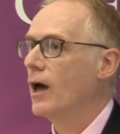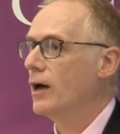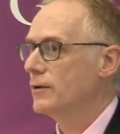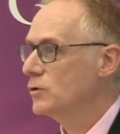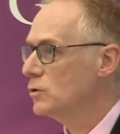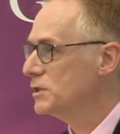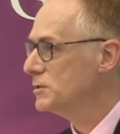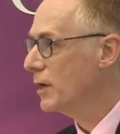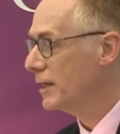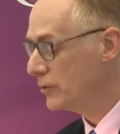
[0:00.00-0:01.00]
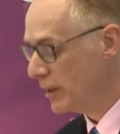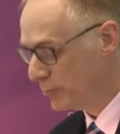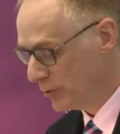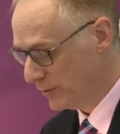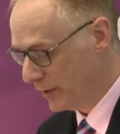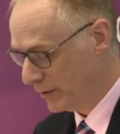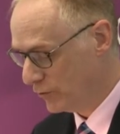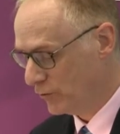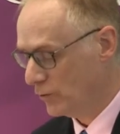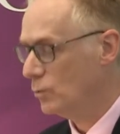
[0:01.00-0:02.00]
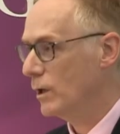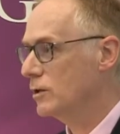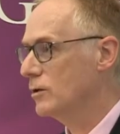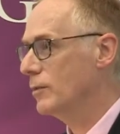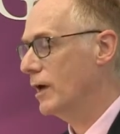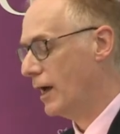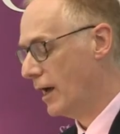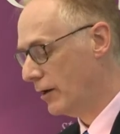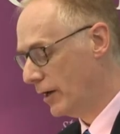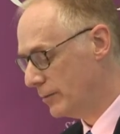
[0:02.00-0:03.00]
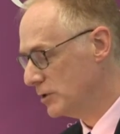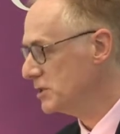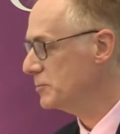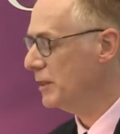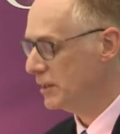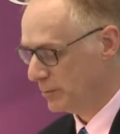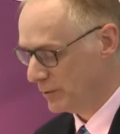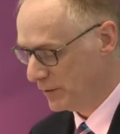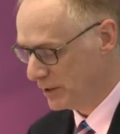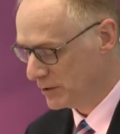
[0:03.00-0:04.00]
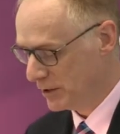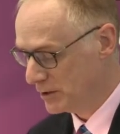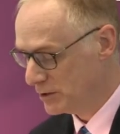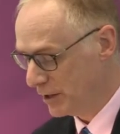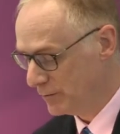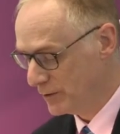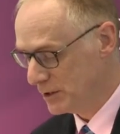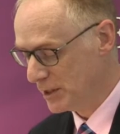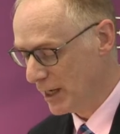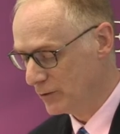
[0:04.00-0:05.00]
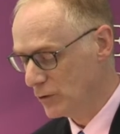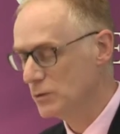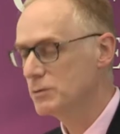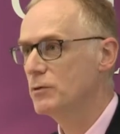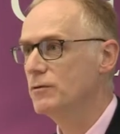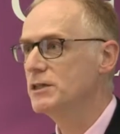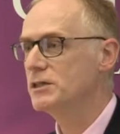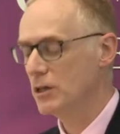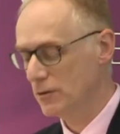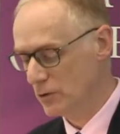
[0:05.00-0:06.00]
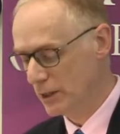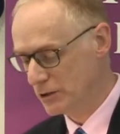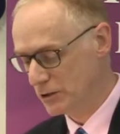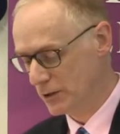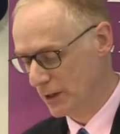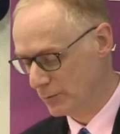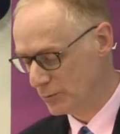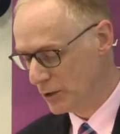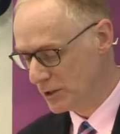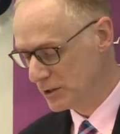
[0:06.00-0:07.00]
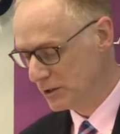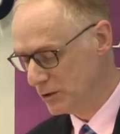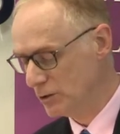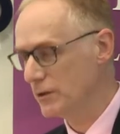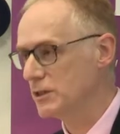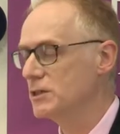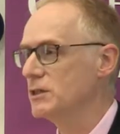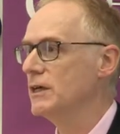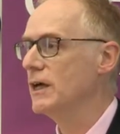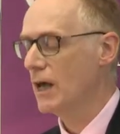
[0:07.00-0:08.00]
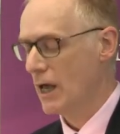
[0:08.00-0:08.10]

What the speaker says: And of course, it's my great privilege to welcome our eminent speaker, Professor Jeffrey Stout, who's Professor of Religion at Princeton University,